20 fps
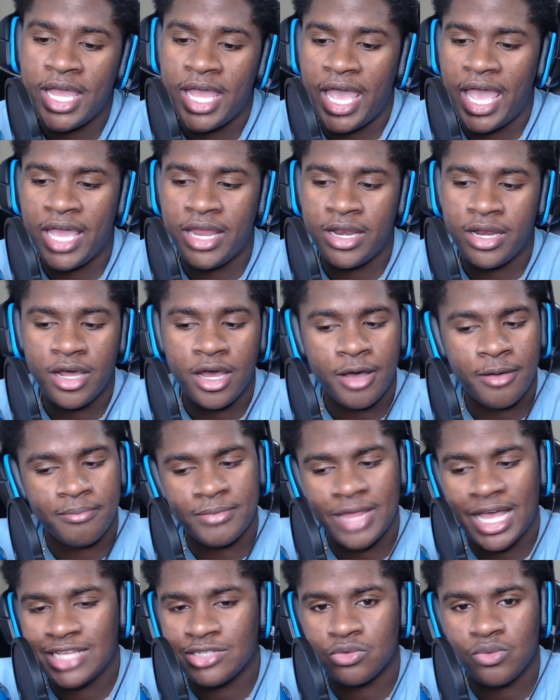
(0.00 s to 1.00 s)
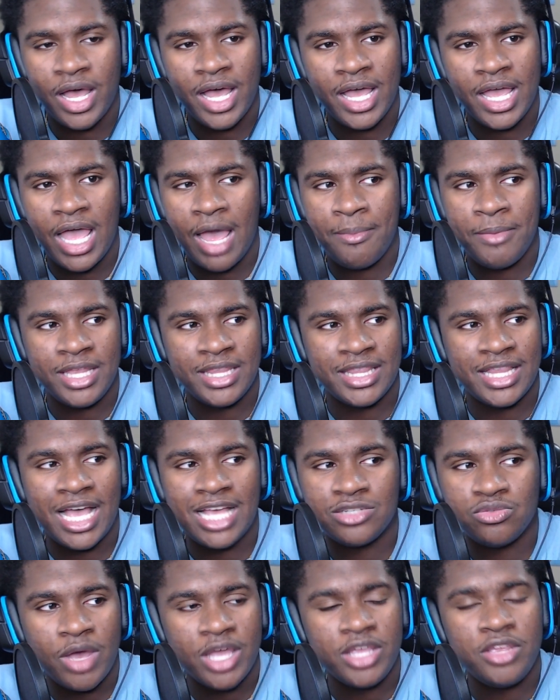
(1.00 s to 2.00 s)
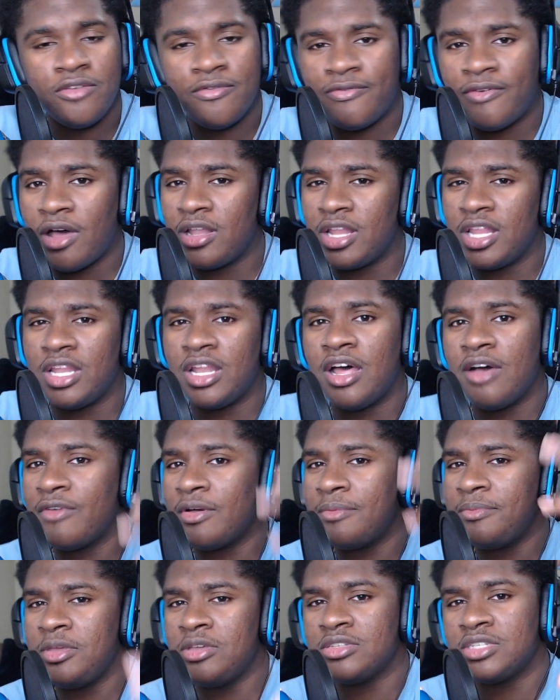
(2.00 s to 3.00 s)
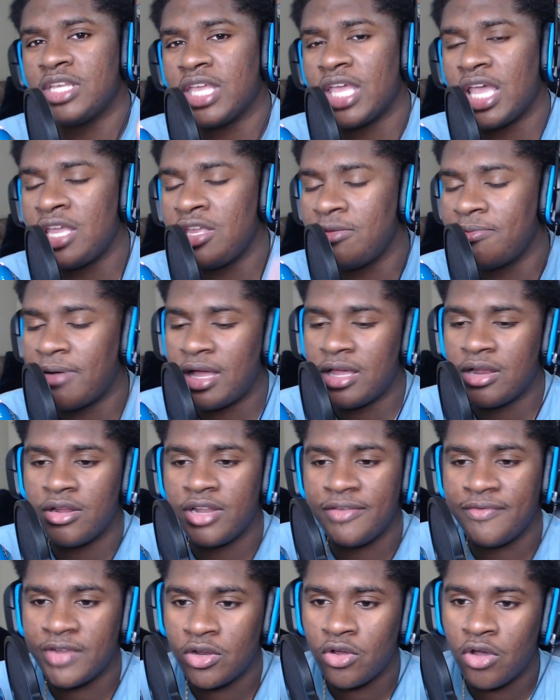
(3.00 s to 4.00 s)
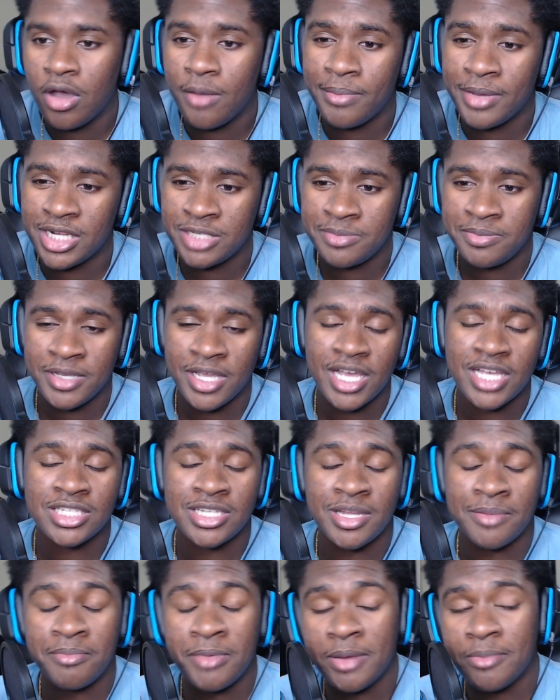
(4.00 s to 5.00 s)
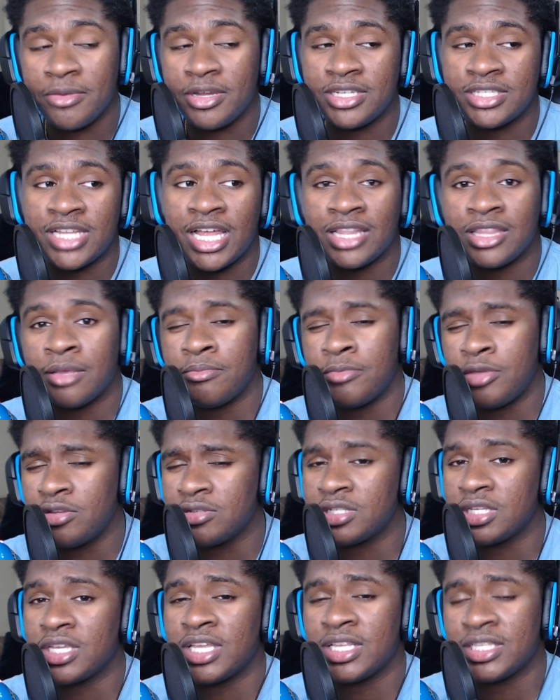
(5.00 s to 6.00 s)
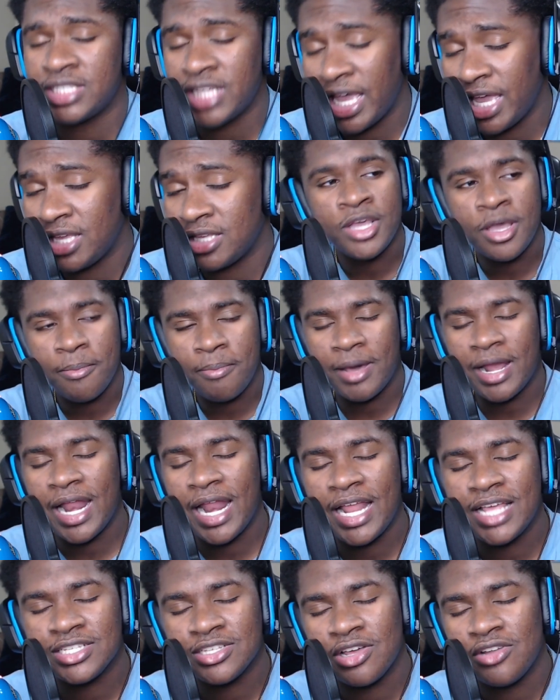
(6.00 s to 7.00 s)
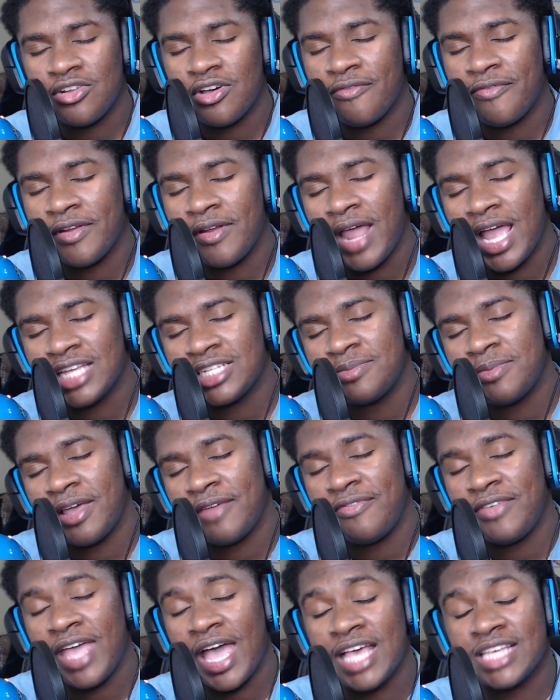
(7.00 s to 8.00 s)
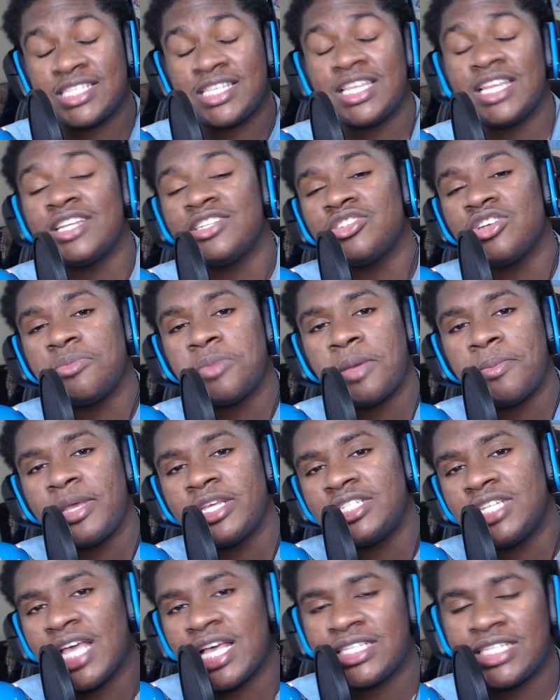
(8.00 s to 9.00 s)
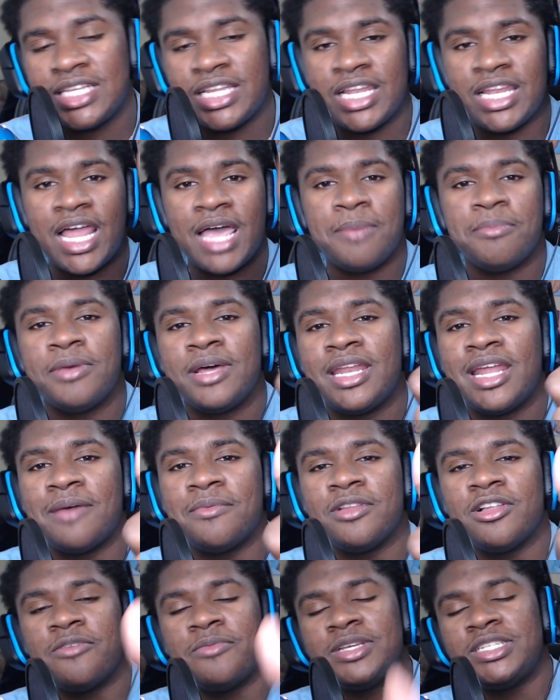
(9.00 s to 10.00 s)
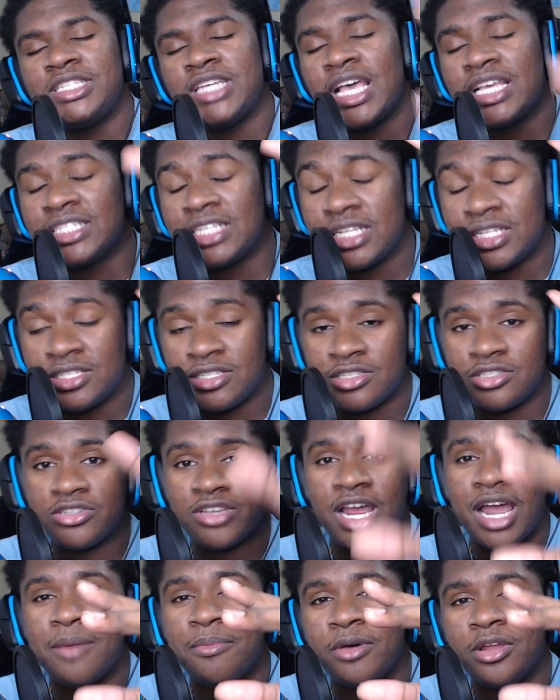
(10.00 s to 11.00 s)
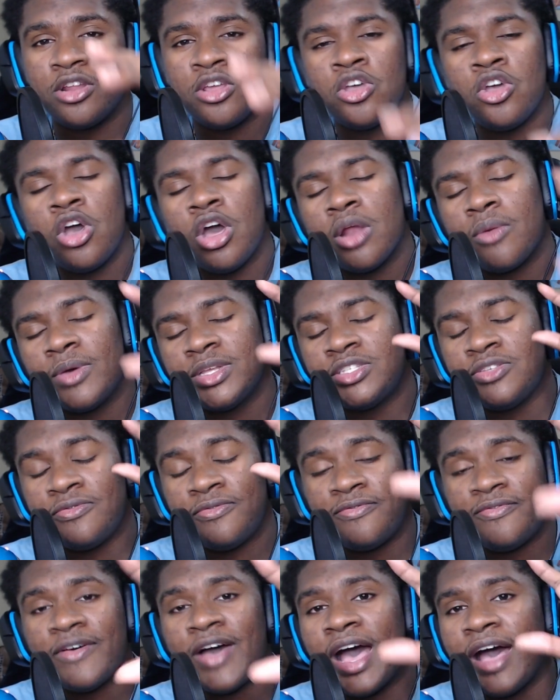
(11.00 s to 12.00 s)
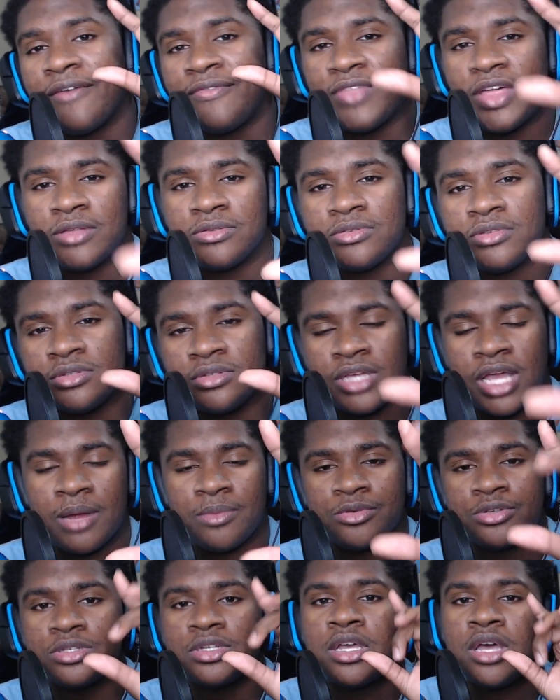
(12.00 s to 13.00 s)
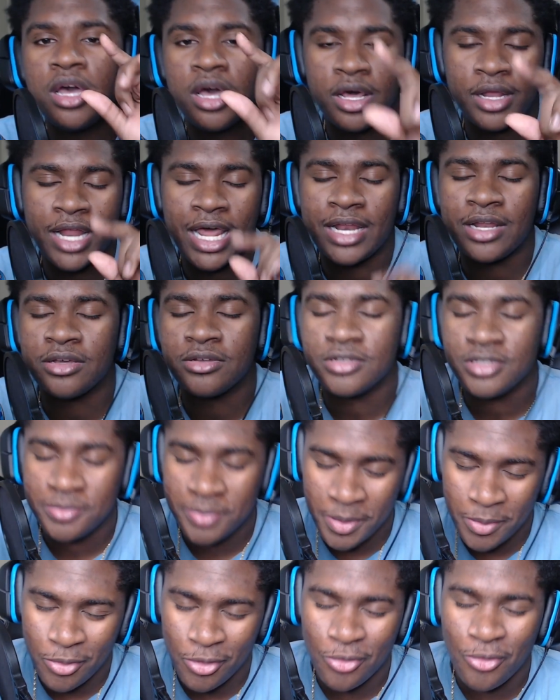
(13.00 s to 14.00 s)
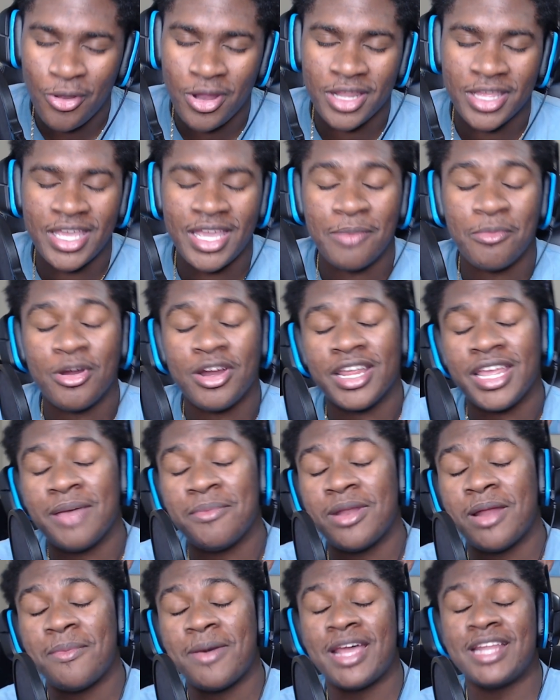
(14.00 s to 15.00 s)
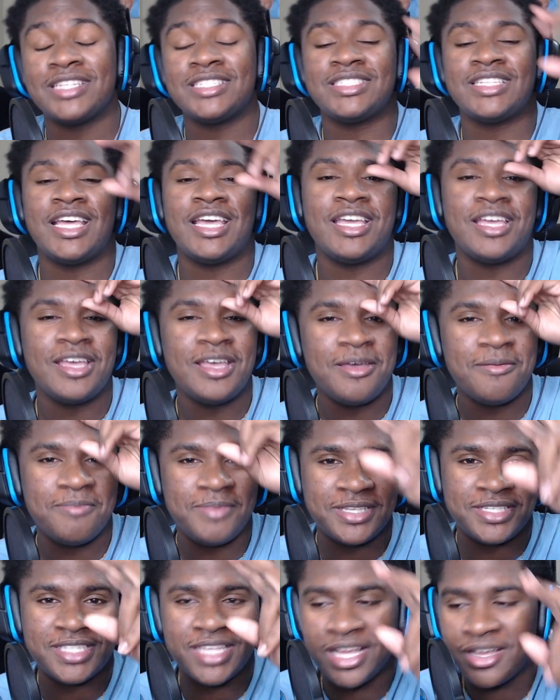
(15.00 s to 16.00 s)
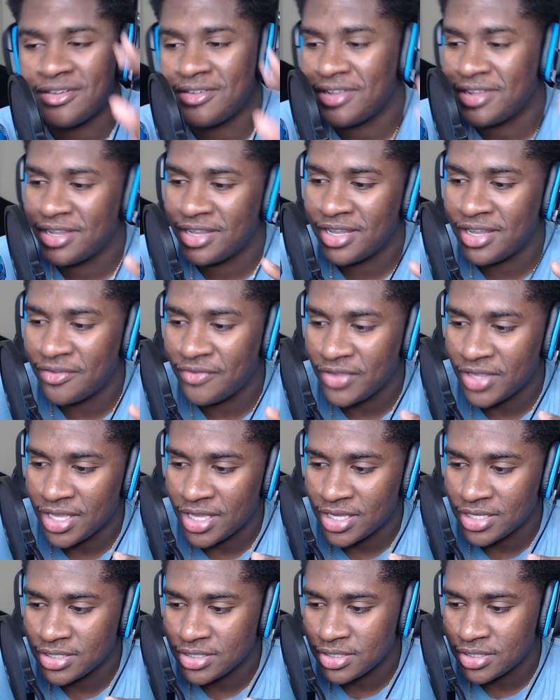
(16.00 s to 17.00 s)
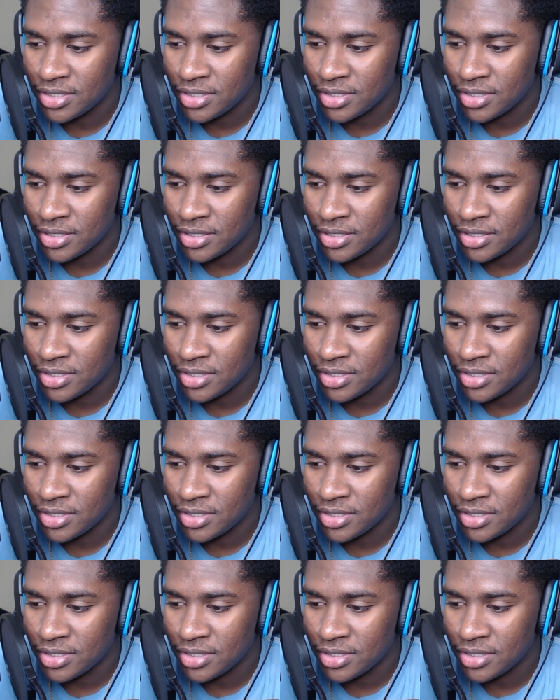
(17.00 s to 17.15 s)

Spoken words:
And that's why, I mean, that's why you fall in love with music and you probably don't even know it, but it's because the memories that the music contains. But it is gonna do it for the action, man. If you guys did enjoy, man, make sure you guys hit the like button down below. Make sure you guys hit the subscribe button on the way to 5,000 subscribers. On that though, Speedball Quality Cam or Kevin, I'm out to say peace out, love you guys.